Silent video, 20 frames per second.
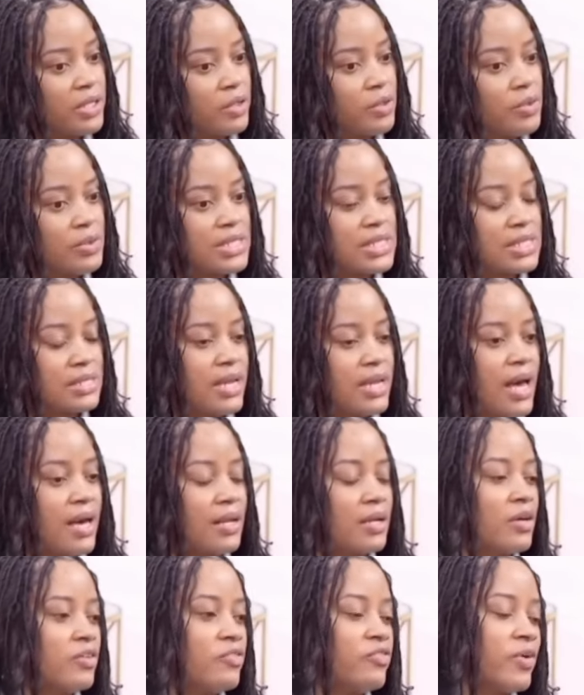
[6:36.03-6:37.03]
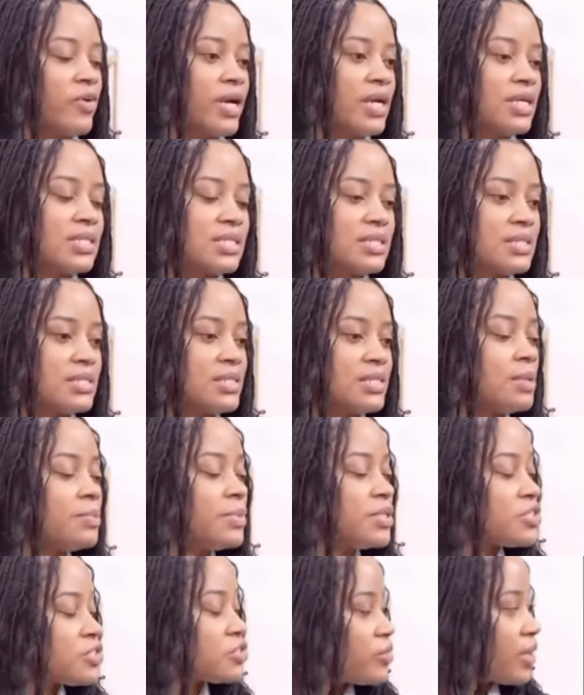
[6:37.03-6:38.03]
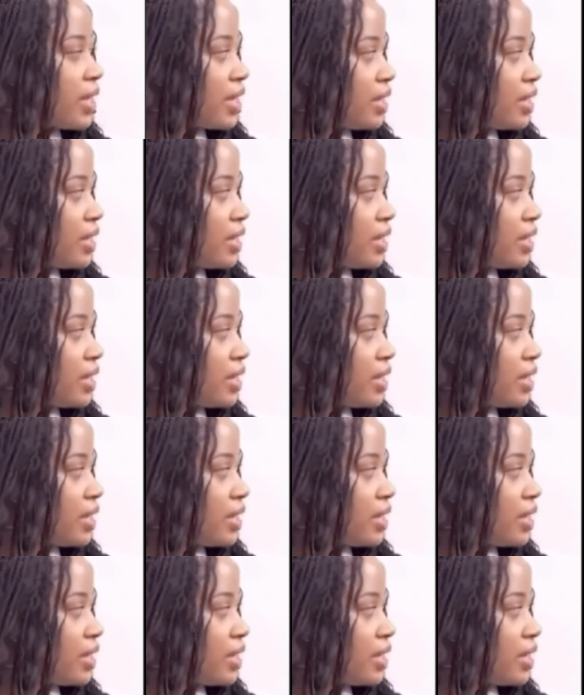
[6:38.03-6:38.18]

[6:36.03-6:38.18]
as she's being combative